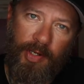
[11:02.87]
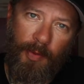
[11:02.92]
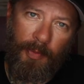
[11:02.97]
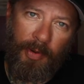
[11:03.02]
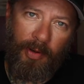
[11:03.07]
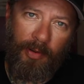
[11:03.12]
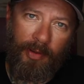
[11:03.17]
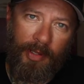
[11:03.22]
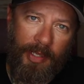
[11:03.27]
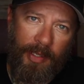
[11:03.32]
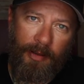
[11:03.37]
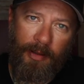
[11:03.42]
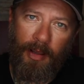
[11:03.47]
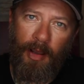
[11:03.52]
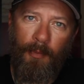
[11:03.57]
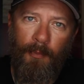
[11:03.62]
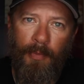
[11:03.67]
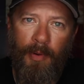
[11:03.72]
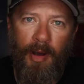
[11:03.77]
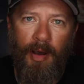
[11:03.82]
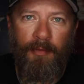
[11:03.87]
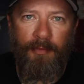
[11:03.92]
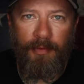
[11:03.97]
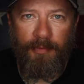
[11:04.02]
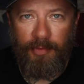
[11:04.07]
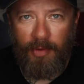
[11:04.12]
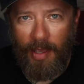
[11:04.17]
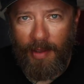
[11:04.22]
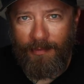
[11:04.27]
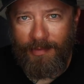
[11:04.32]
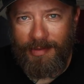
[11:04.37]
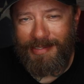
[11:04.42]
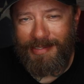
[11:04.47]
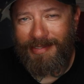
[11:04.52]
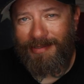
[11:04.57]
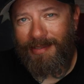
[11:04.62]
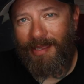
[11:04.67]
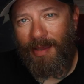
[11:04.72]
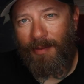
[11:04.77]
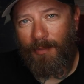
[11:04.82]
I'll put a link above if you
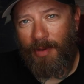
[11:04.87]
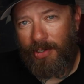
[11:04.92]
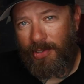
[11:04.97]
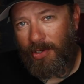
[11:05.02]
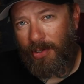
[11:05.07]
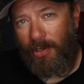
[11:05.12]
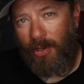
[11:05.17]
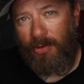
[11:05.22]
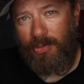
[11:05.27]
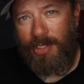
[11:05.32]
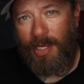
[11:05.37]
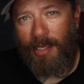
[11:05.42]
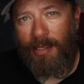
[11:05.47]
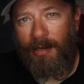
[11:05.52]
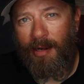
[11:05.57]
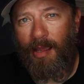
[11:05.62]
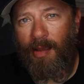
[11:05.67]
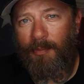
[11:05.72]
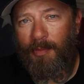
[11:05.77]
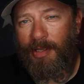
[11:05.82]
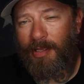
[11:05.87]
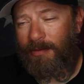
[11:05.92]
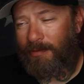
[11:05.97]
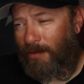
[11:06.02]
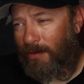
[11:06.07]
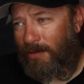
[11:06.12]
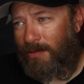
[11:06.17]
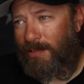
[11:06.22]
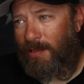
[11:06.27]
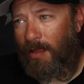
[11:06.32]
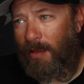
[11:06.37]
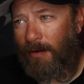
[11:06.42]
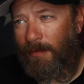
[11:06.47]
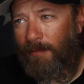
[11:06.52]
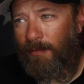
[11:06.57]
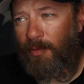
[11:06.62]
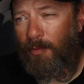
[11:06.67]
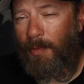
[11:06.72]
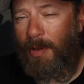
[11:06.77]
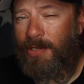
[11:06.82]
seen that. Make sure you go check it out because there is a lot of
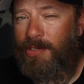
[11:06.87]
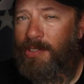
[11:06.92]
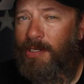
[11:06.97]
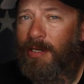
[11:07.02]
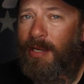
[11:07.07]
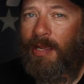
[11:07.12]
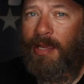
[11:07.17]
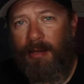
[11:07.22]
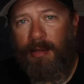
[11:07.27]
information.